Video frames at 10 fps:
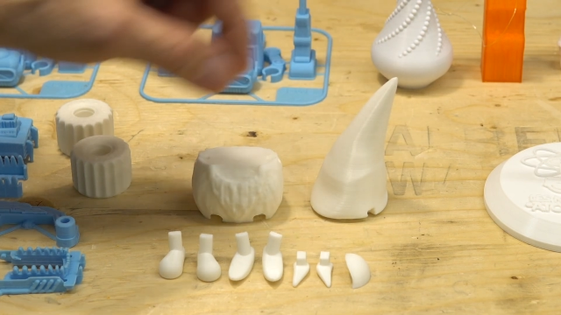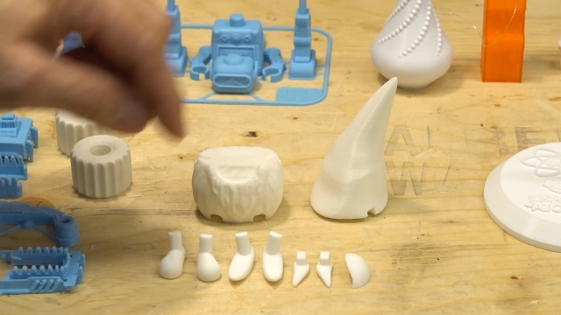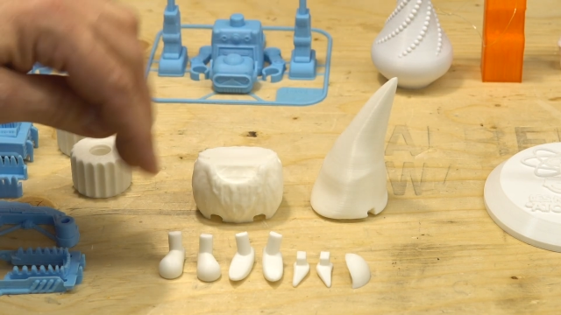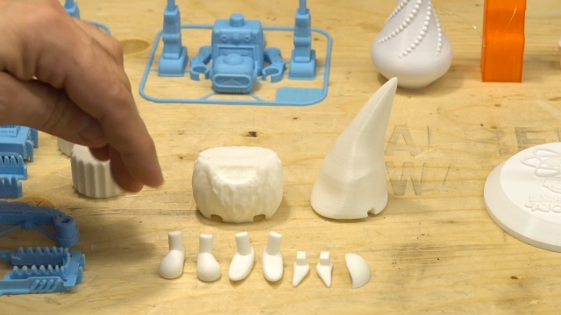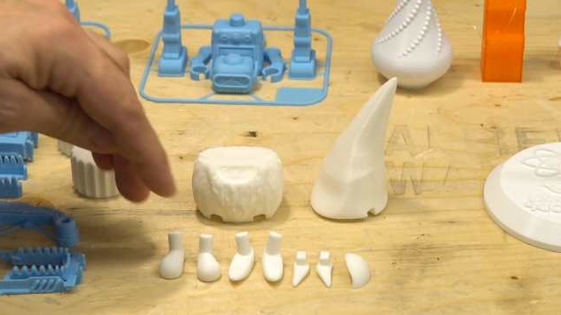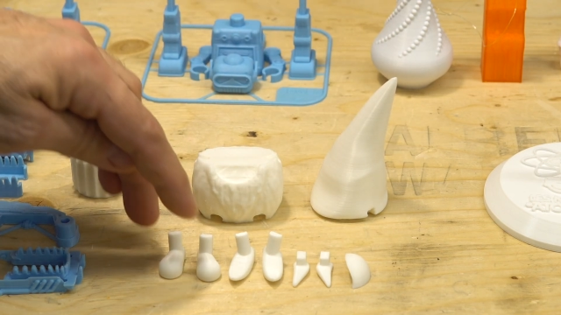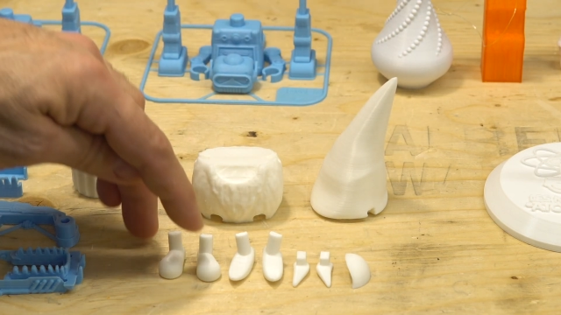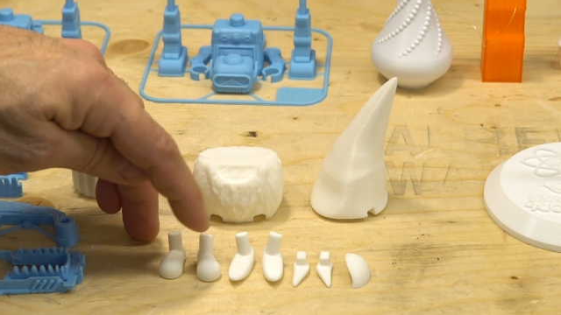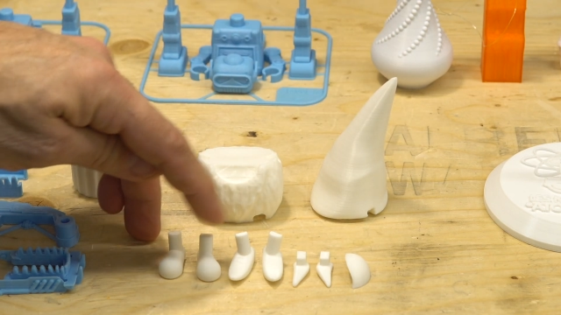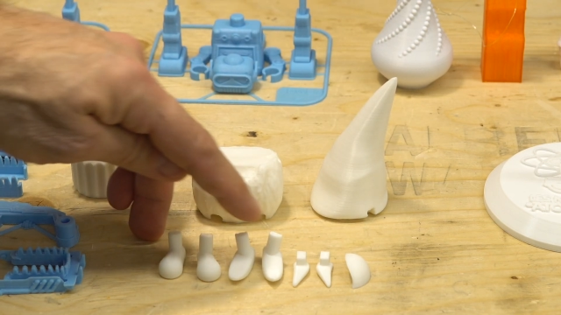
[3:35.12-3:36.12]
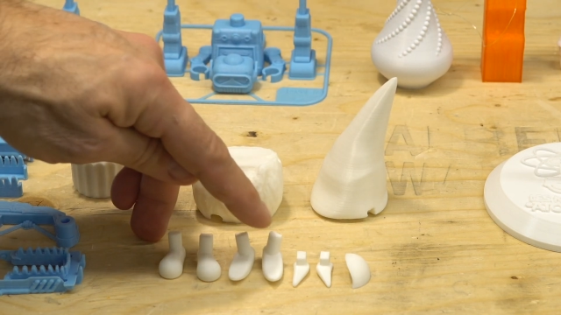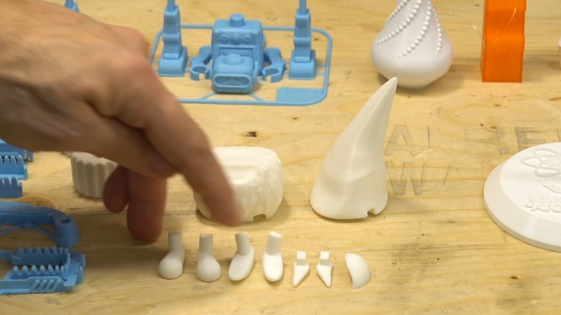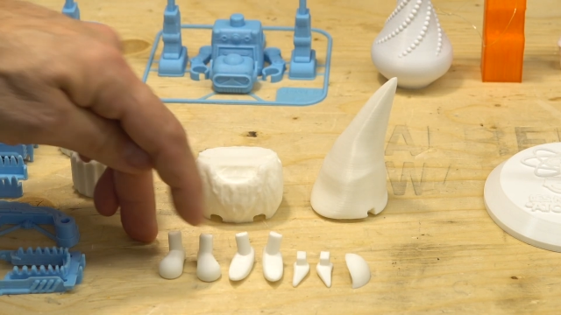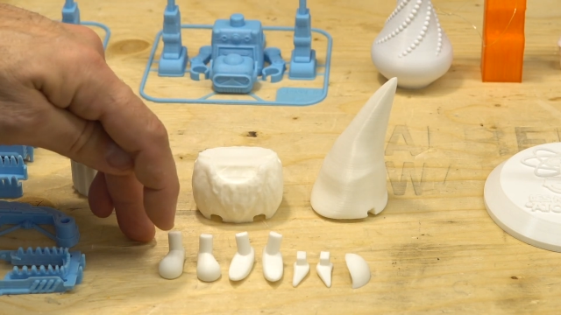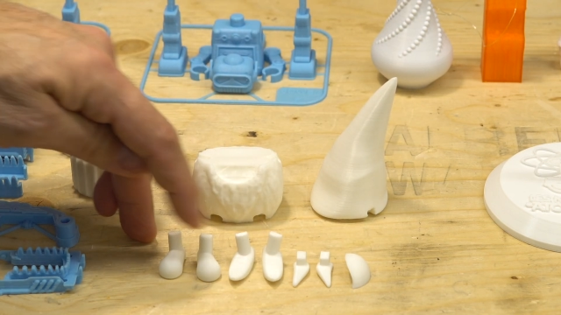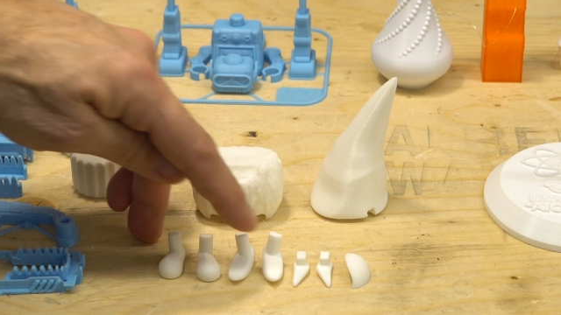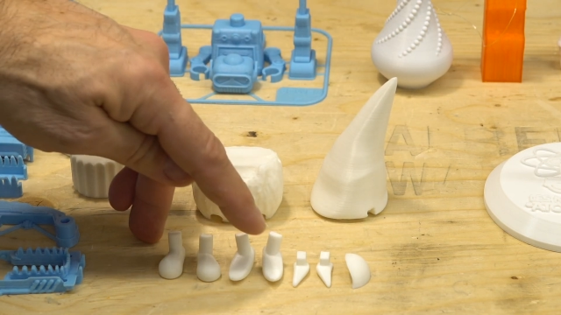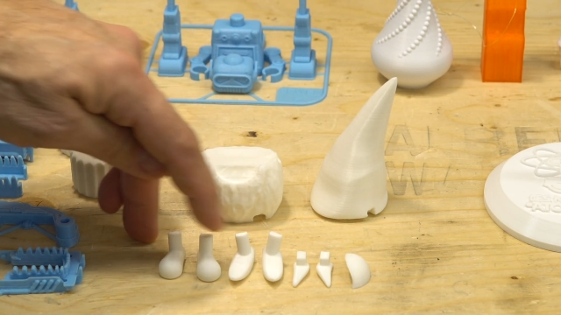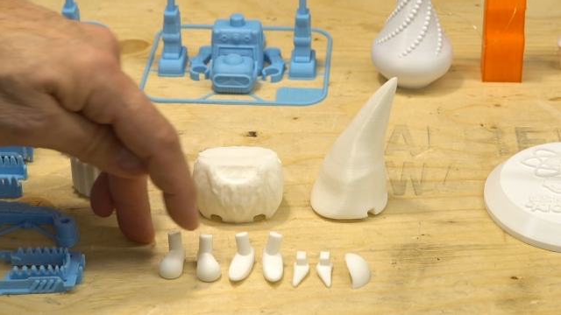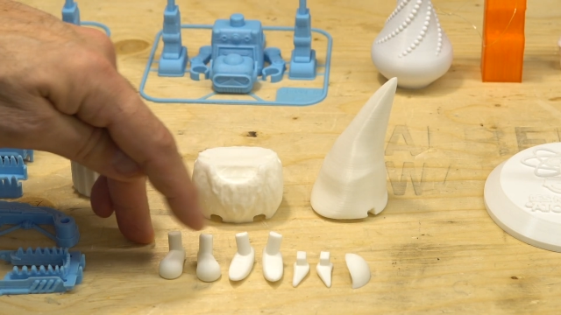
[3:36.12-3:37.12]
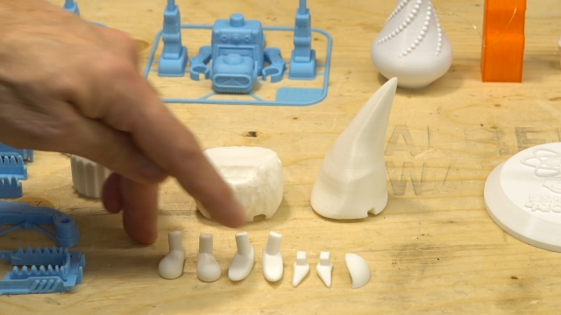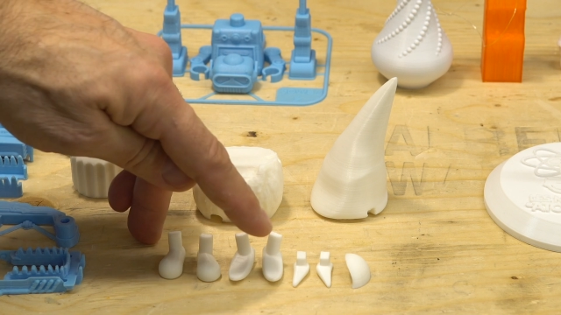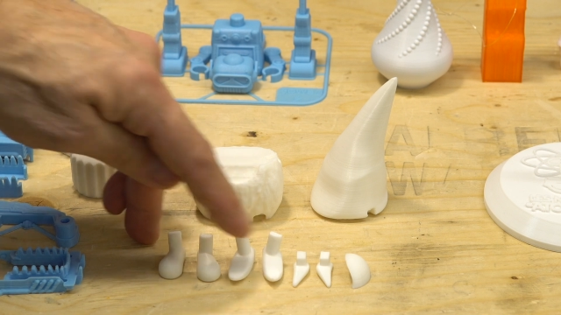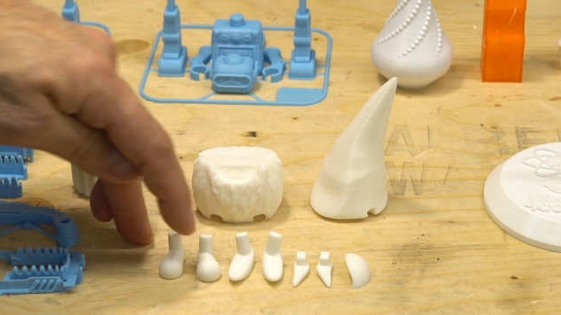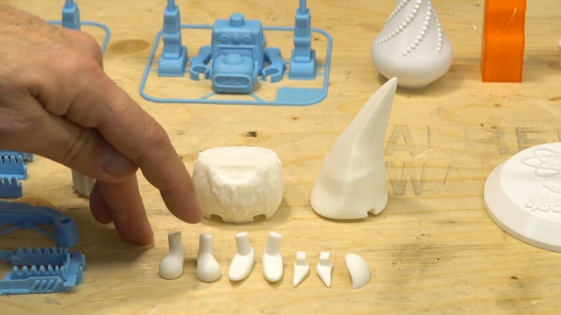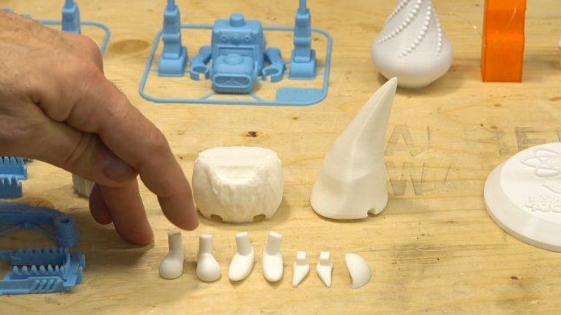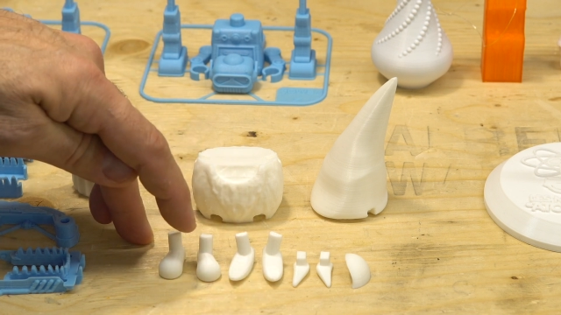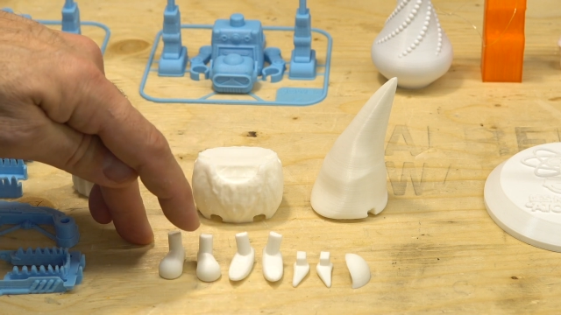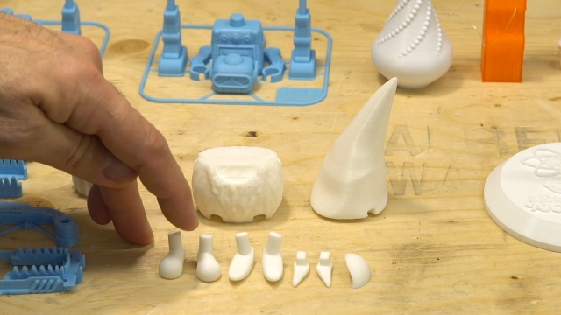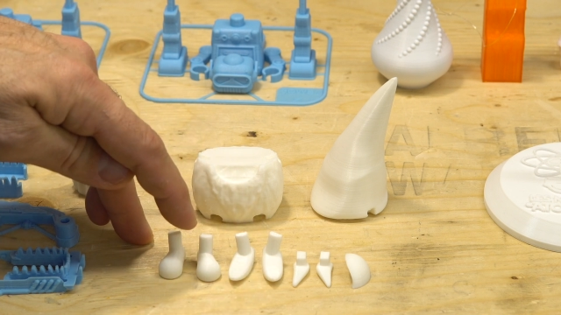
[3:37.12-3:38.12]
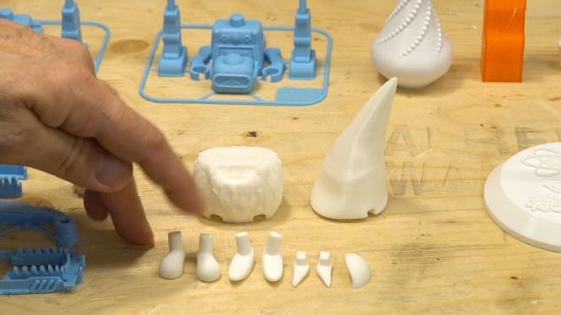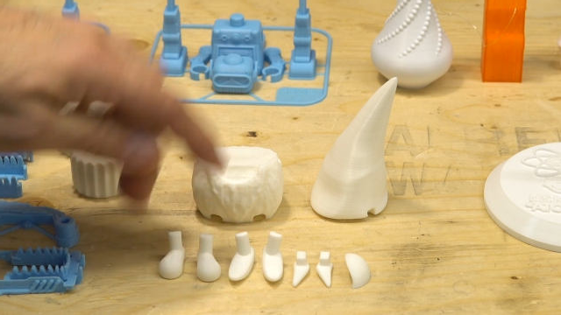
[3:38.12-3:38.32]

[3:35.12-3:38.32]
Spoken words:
[unreadable: no face in view]